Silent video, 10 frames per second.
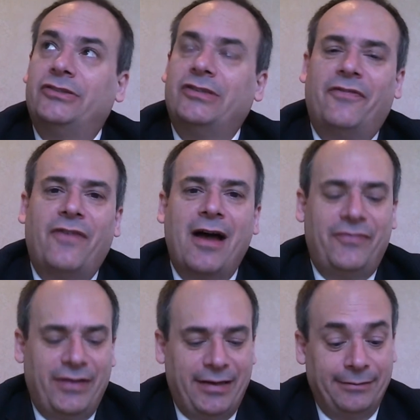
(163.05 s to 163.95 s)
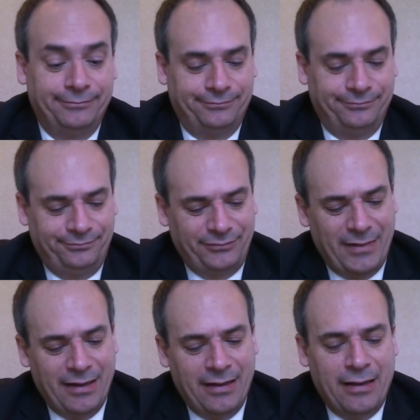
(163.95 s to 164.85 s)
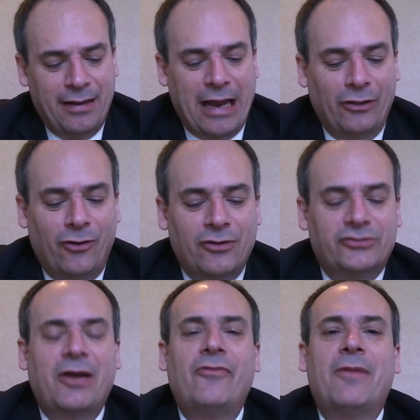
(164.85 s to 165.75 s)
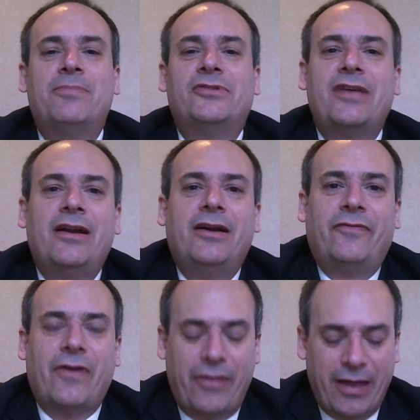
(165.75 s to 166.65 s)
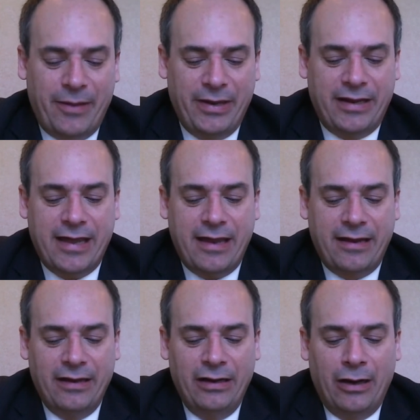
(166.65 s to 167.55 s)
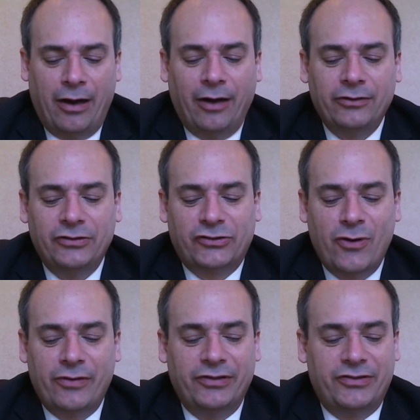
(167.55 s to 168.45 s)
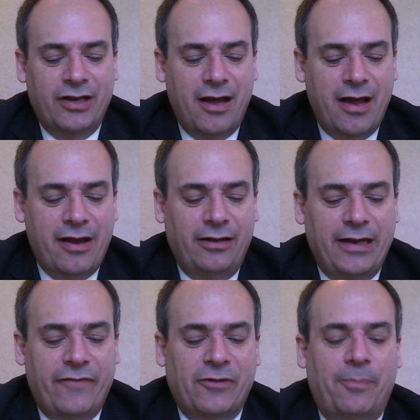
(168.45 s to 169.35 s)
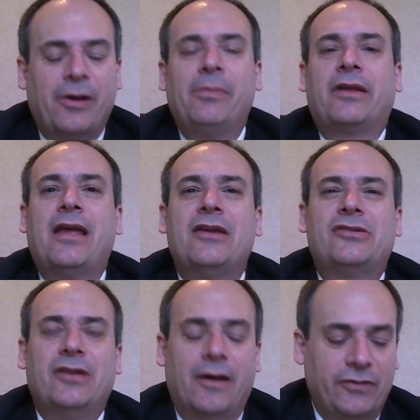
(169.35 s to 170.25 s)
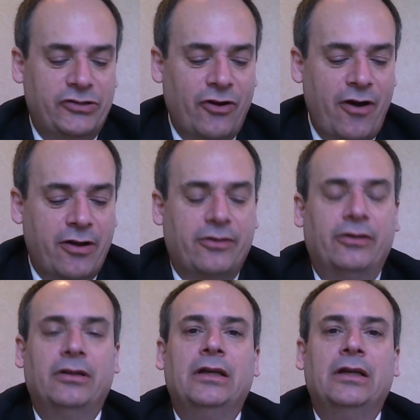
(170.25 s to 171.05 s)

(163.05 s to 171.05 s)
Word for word: Safavi, mm -hmm, a longtime representative of the MEK, underscored the denial of the publication of this article.